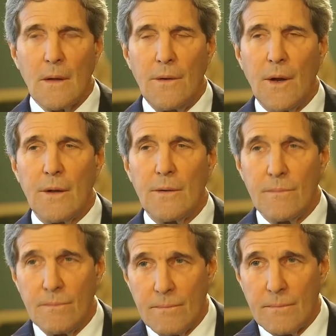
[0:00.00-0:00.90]
None.
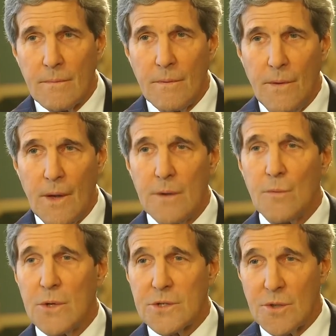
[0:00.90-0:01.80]

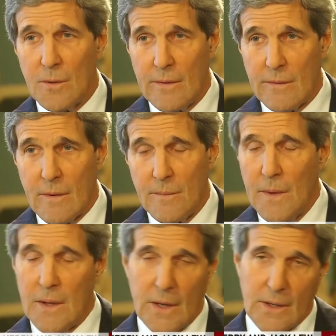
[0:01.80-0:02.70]
None whatsoever.
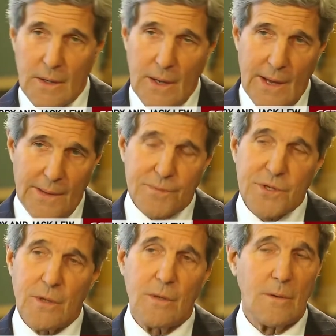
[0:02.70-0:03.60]
And I can
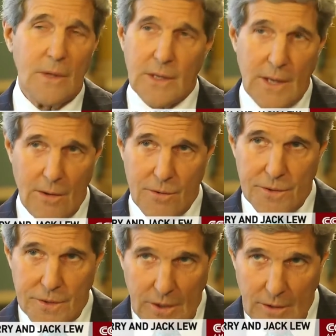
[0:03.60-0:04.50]
absolutely
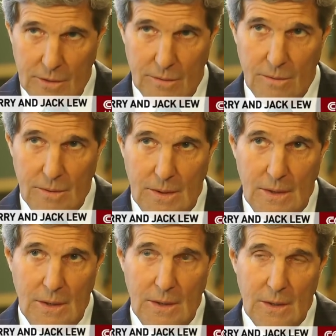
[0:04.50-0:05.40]
guarantee you
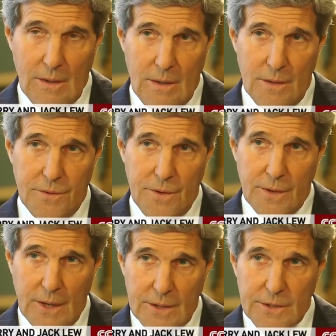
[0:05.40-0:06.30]
that the
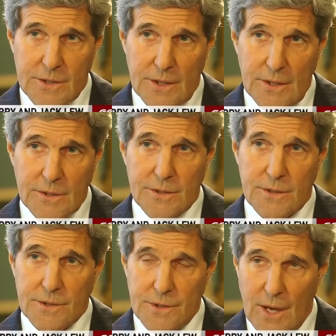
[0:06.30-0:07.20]
United States
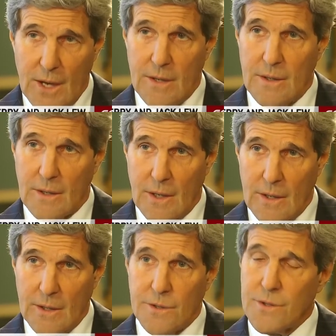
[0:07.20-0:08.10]
does not
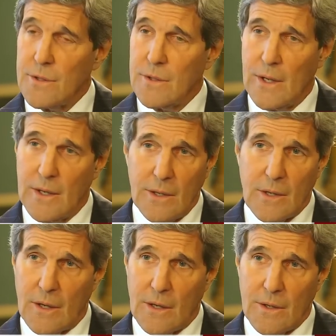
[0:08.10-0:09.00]
engage in any
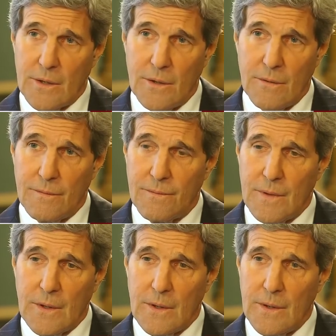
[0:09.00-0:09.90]
kind
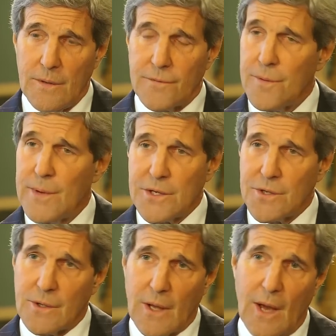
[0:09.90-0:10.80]
of
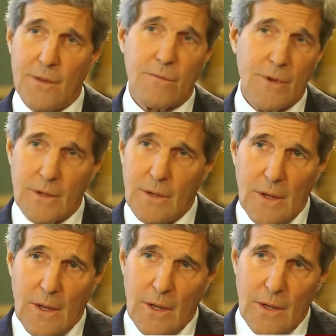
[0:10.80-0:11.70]
information gathering
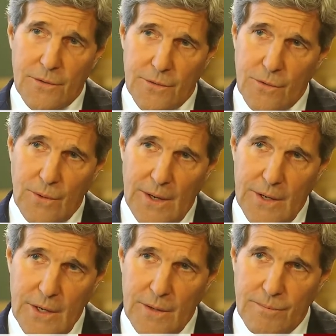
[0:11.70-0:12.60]
through
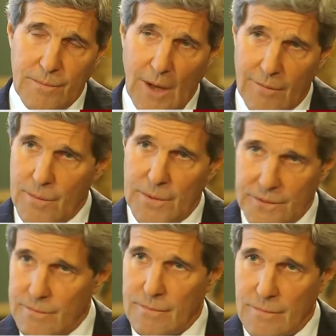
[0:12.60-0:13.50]
any government